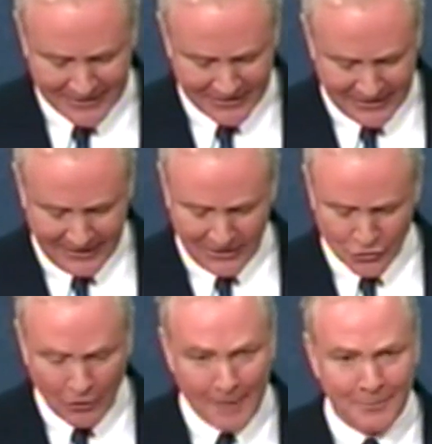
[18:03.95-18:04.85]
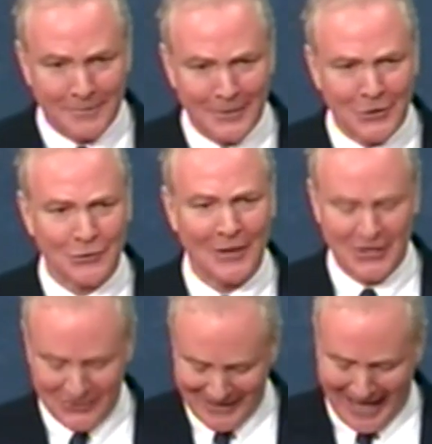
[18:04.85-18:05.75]
that the Trump
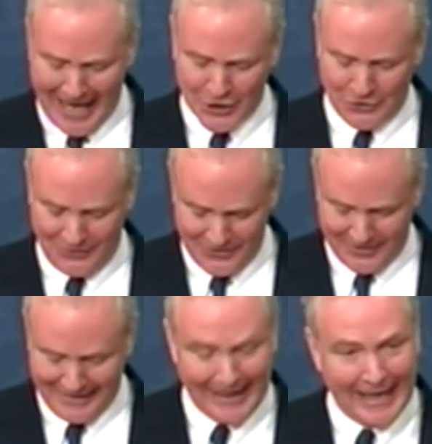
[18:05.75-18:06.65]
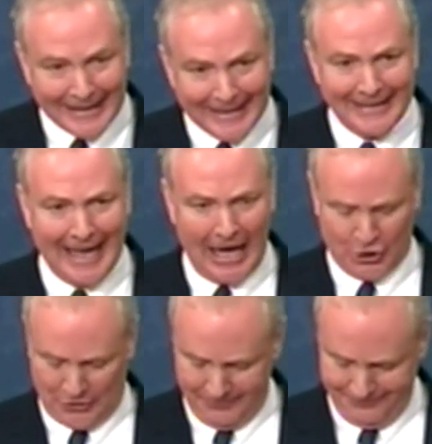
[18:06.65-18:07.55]
administration's actions and
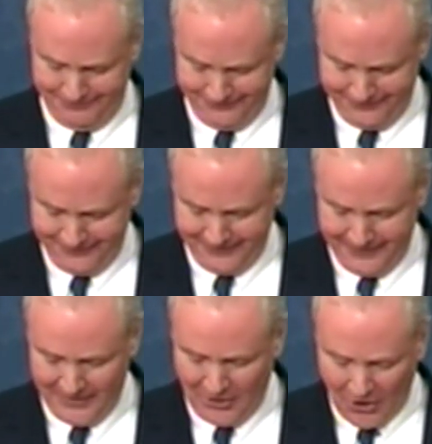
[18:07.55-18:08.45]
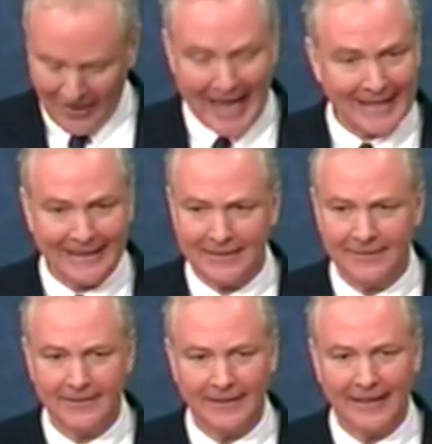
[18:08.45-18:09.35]
inaction are adding
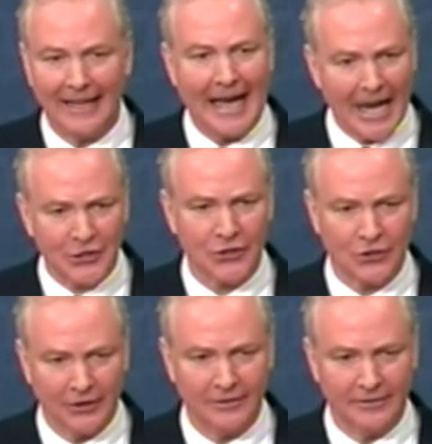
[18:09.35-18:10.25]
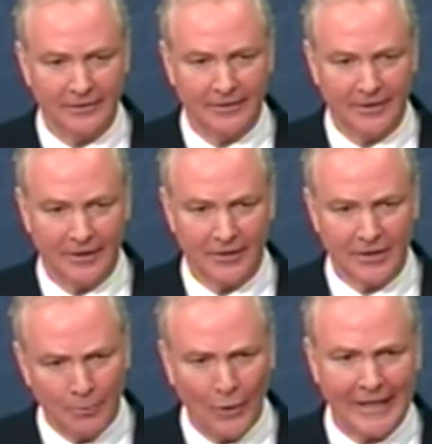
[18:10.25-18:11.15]
oxygen to
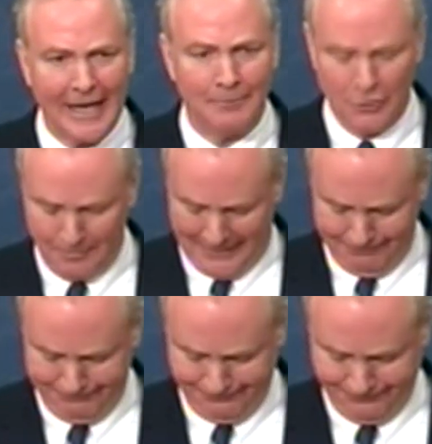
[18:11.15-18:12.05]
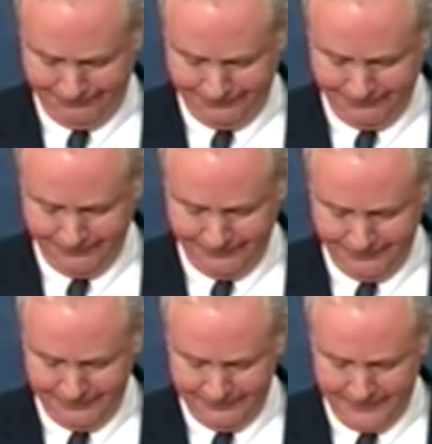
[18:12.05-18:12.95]
the boycott movement.
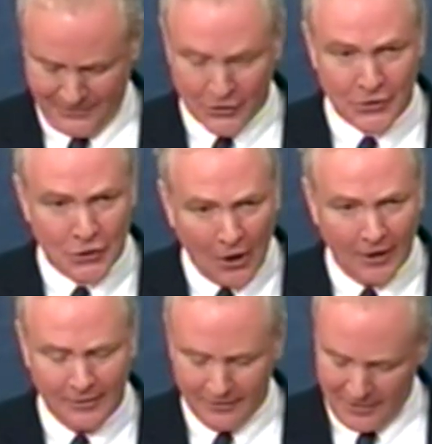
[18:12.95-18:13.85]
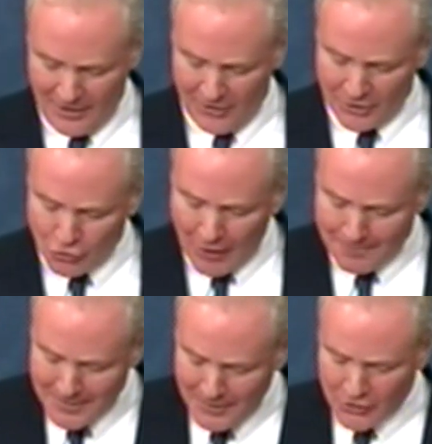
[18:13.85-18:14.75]
To start, the
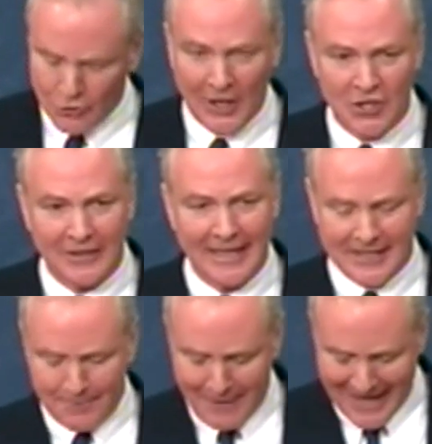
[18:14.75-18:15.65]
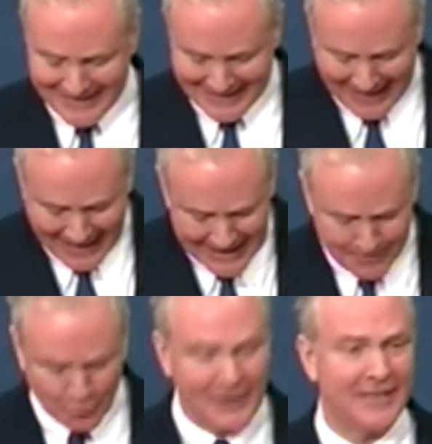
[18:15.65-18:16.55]
Trump administration has abandoned any
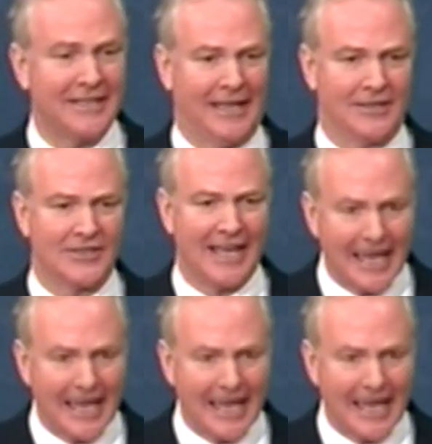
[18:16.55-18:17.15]
pretense